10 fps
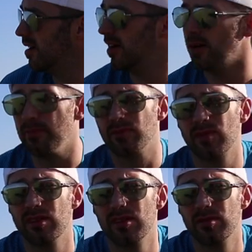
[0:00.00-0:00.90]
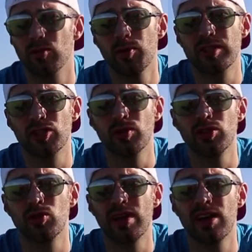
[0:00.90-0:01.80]
Uh, I'm going to be
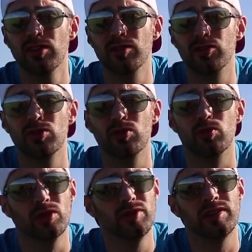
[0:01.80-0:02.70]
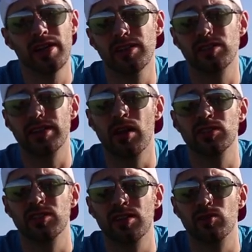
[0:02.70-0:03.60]
showing you how to do really nice
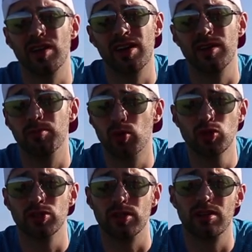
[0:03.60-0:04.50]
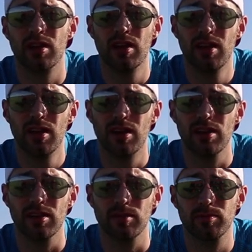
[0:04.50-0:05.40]
Galaxy Note 9 portrait
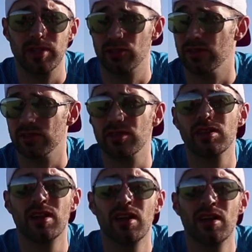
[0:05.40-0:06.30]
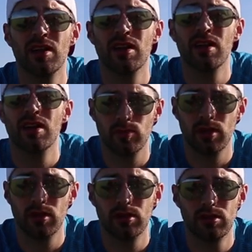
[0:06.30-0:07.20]
uh, pictures.
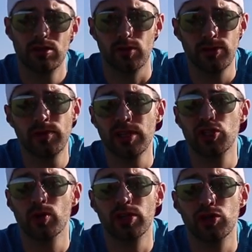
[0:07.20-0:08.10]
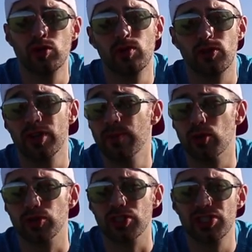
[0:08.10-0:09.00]
So a few things you want to do for any
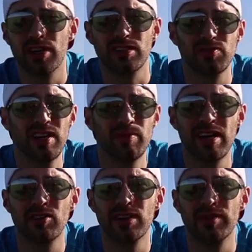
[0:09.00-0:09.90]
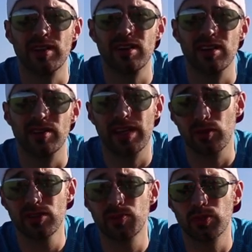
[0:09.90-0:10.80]
portrait shot is find a background that, uh,
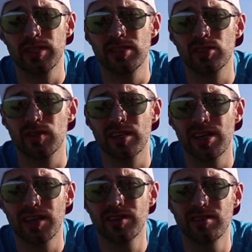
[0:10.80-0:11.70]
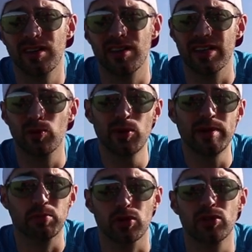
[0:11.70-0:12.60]
that looks pleasing to the eye. Uh, it will
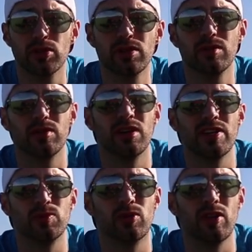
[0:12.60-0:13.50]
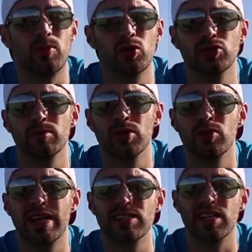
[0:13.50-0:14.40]
be blurred. Uh, that's part of the portrait
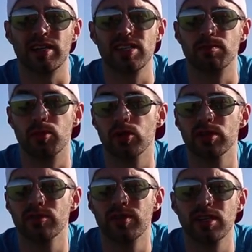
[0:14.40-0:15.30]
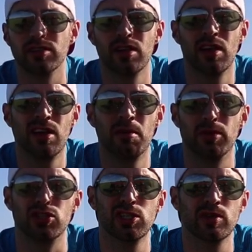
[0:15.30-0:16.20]
mode, has that nice bokeh effect.
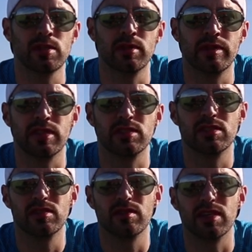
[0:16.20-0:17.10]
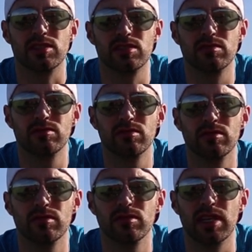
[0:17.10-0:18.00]
But you still want something that's, that's,
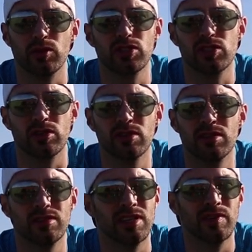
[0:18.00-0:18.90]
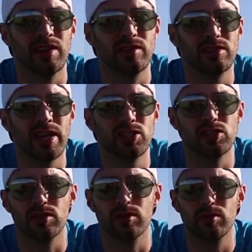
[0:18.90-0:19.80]
that looks good and that
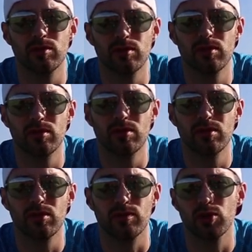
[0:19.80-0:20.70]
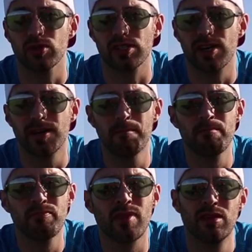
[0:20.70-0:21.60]
catches the, the viewer's eye.
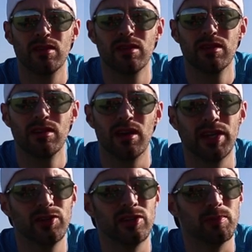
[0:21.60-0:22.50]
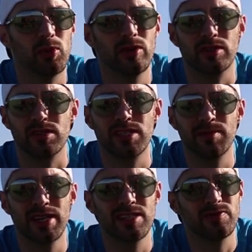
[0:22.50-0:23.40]
Another important
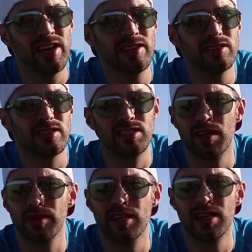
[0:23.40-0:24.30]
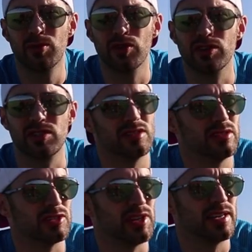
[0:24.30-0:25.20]
step, guys, find a time of the day where there's,
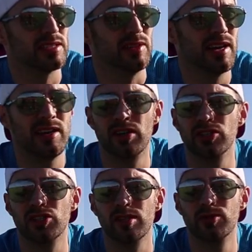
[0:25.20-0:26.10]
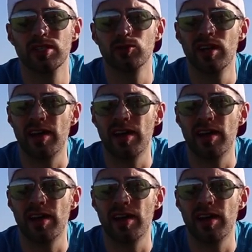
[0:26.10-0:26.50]
there's nice lighting on your subject.